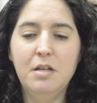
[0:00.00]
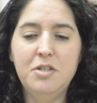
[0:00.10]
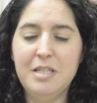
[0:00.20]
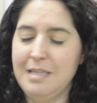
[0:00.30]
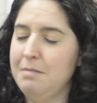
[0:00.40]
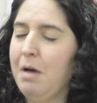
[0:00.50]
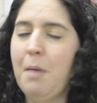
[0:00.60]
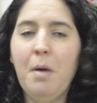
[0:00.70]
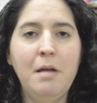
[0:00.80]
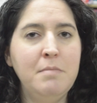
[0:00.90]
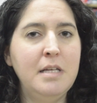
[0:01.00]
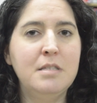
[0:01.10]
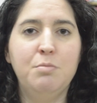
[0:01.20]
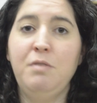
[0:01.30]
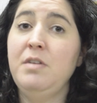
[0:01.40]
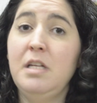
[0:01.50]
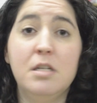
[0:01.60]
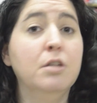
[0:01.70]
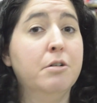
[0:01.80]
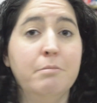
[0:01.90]
just in my mind means we need
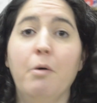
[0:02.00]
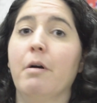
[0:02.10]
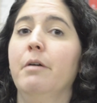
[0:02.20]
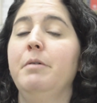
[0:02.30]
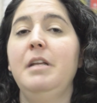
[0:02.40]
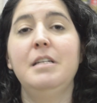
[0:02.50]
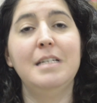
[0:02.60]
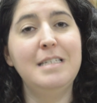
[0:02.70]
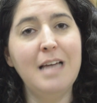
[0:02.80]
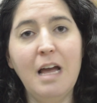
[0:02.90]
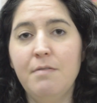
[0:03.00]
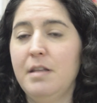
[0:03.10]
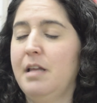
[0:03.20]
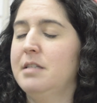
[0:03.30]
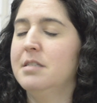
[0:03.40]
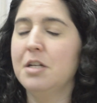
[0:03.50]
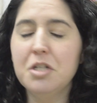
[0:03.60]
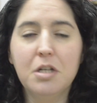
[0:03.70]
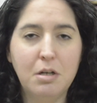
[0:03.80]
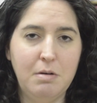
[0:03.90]
to learn more. We need to dive in. That's such
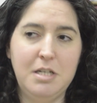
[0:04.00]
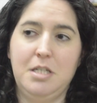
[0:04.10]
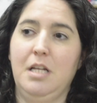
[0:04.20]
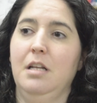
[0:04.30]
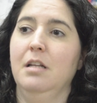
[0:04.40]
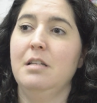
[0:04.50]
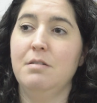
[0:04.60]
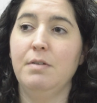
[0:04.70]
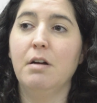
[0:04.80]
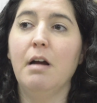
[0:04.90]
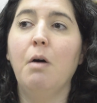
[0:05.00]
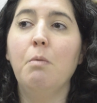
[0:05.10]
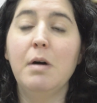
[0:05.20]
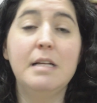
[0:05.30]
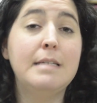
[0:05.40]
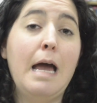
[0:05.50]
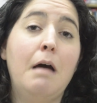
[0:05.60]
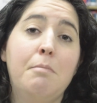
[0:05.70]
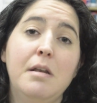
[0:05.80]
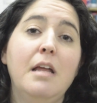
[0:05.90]
a good question. Let's figure out what is
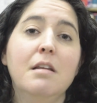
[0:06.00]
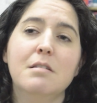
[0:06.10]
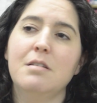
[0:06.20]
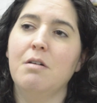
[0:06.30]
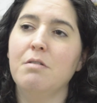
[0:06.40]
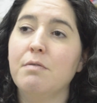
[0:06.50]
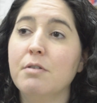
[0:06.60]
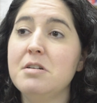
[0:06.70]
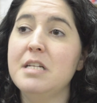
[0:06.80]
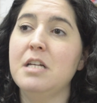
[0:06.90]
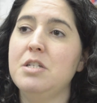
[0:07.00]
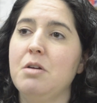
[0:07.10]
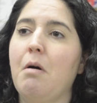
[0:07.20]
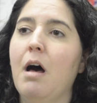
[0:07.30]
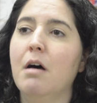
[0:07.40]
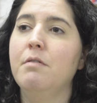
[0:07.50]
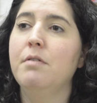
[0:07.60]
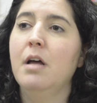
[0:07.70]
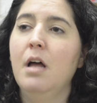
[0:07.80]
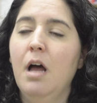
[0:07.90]
happening. So the first issue of
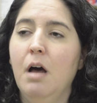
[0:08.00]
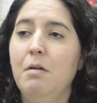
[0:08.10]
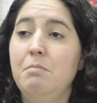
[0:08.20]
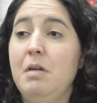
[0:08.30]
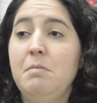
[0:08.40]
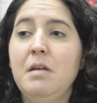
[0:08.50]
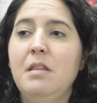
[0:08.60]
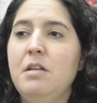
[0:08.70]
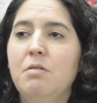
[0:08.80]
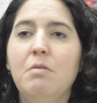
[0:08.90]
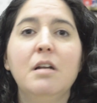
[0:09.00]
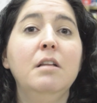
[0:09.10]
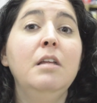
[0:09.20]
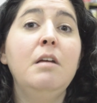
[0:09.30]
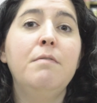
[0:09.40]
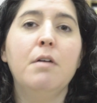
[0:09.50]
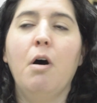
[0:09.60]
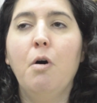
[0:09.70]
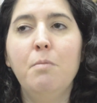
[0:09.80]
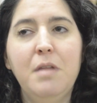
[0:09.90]
maybe they don't want to leave the
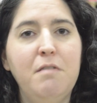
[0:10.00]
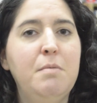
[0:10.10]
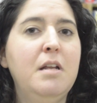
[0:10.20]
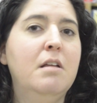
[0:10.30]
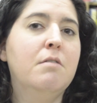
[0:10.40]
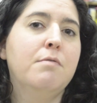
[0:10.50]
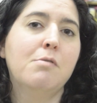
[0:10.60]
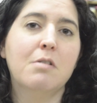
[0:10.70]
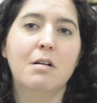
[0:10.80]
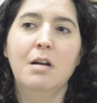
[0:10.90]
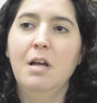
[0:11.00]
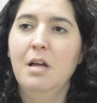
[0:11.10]
home they've been in for